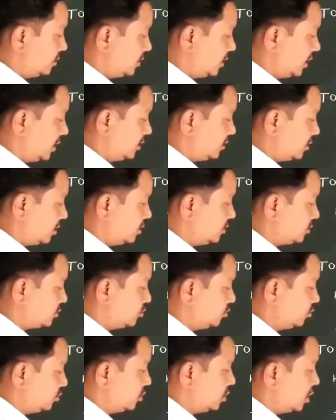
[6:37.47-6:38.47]
It turns
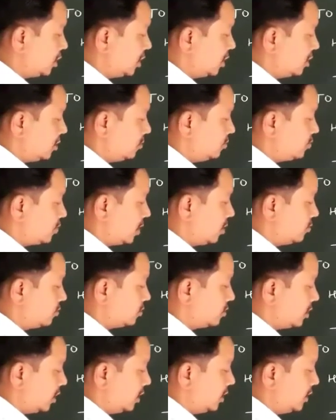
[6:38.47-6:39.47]
to
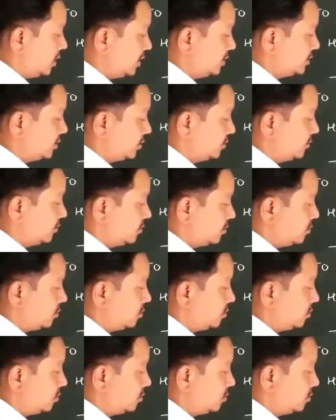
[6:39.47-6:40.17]
brown coloration.